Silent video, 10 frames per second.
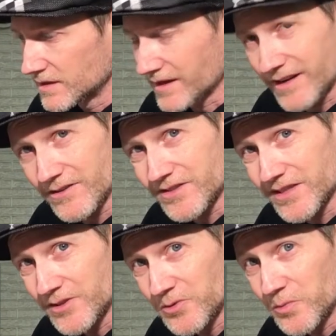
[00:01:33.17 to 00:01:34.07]
I
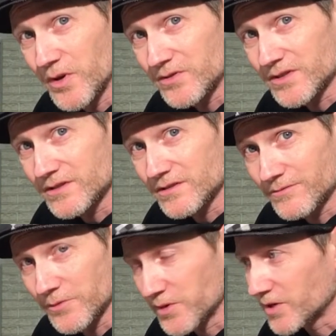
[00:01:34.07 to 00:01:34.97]
guarantee you most
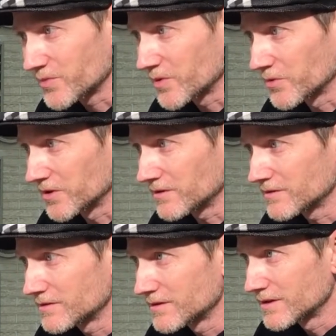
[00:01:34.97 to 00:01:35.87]
repair people